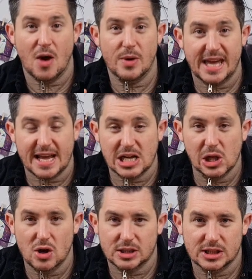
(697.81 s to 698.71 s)
We're getting
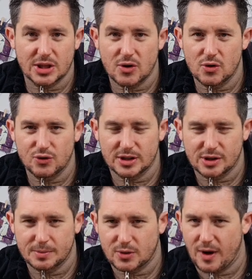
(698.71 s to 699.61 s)
closer to the 100
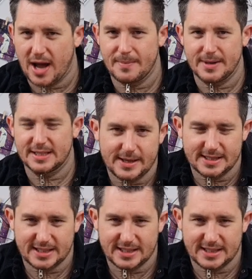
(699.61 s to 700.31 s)
subscribers.